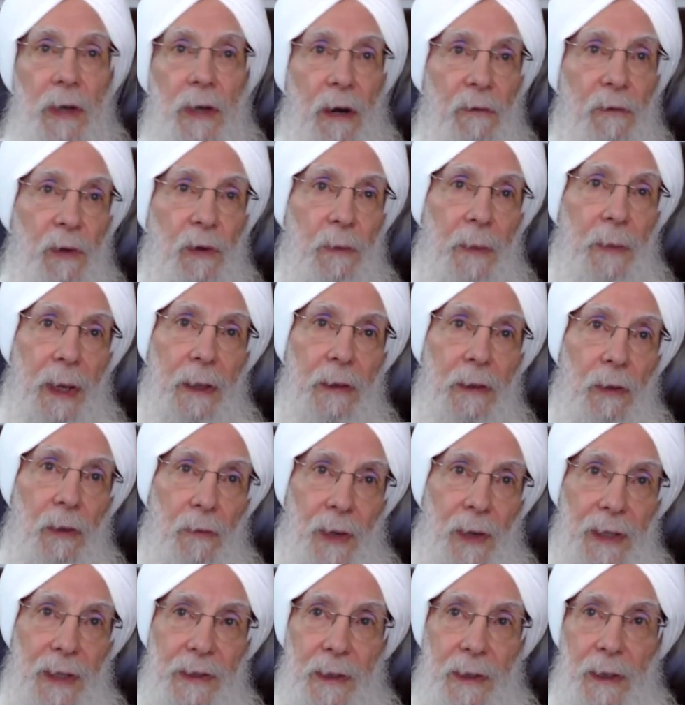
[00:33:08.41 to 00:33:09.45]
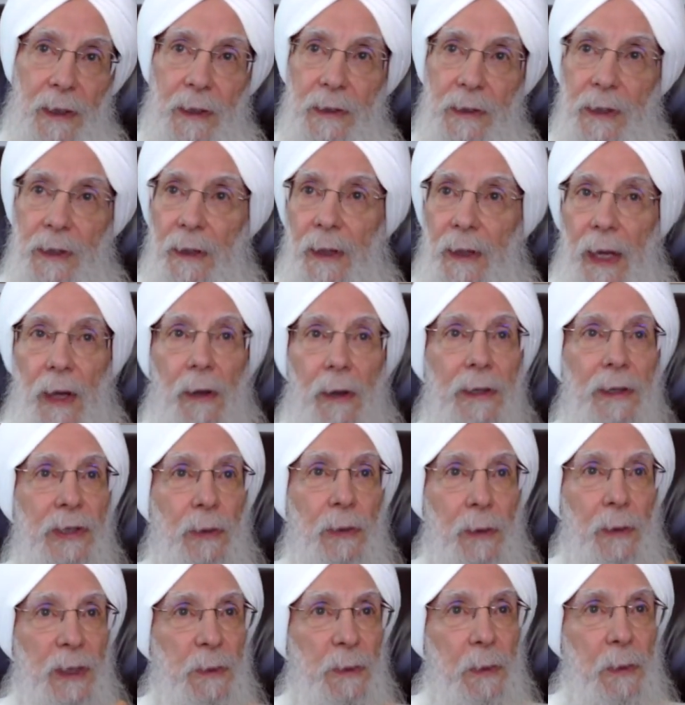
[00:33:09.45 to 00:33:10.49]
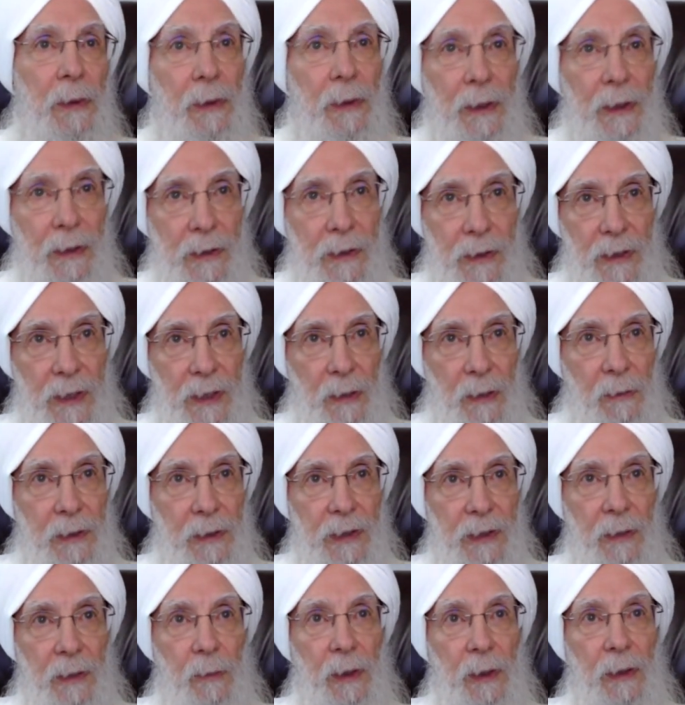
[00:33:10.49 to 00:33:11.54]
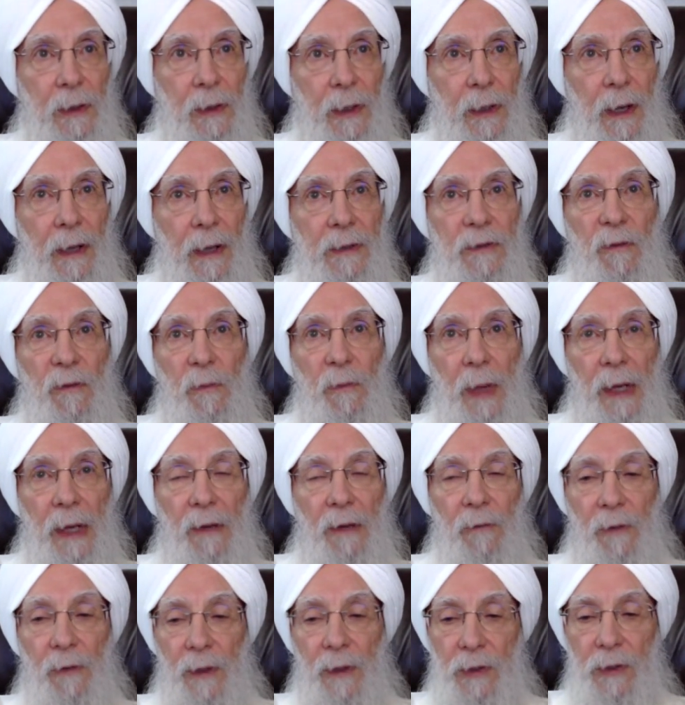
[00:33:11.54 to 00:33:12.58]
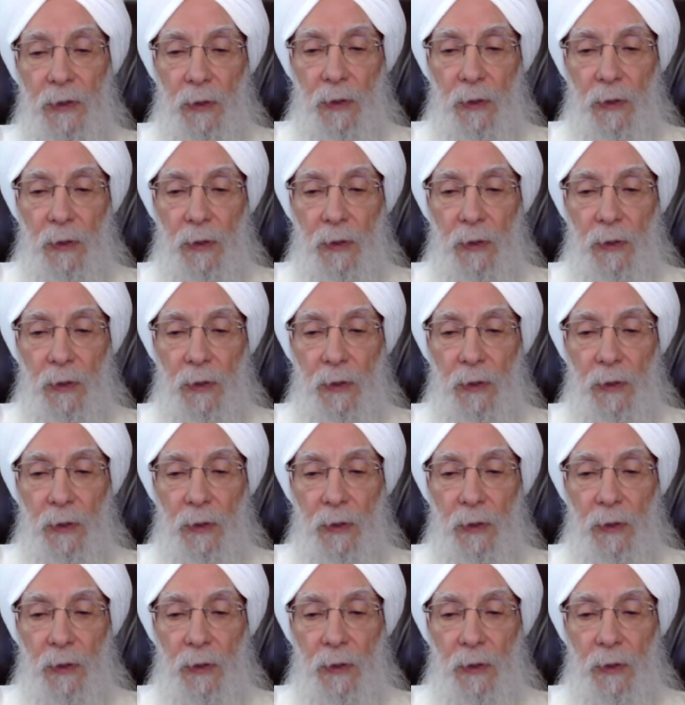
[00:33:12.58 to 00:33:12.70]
Harvard medical residents, and they also experienced similar kinds of benefits.